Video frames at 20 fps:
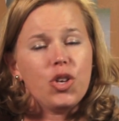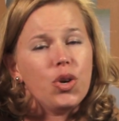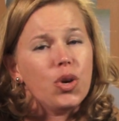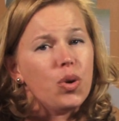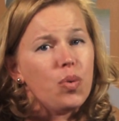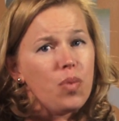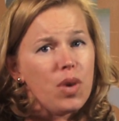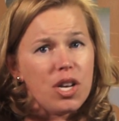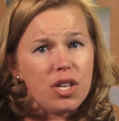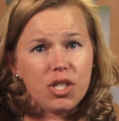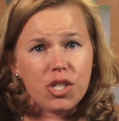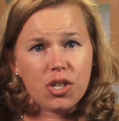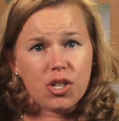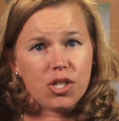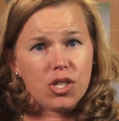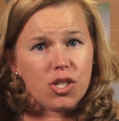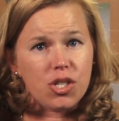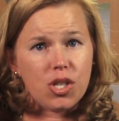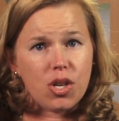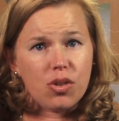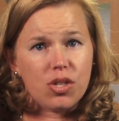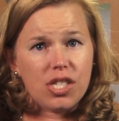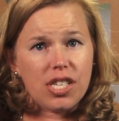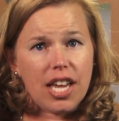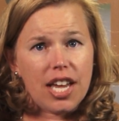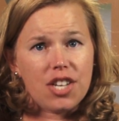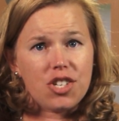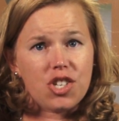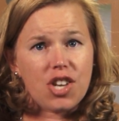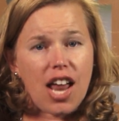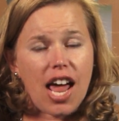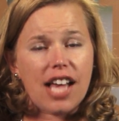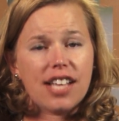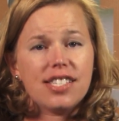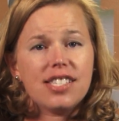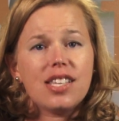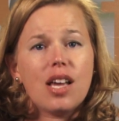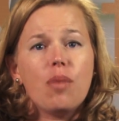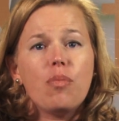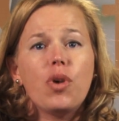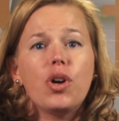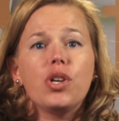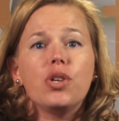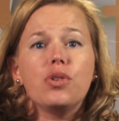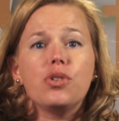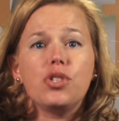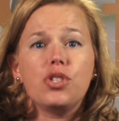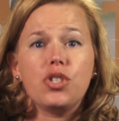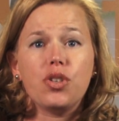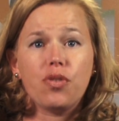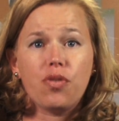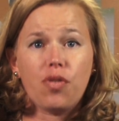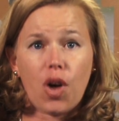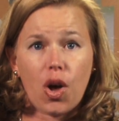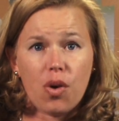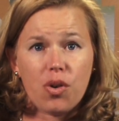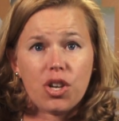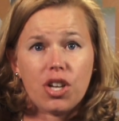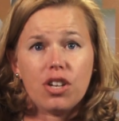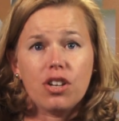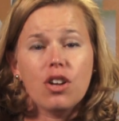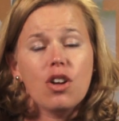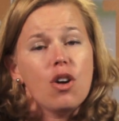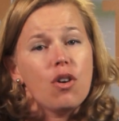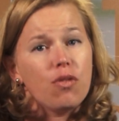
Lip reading: Your Realtors Association has someone who's devoted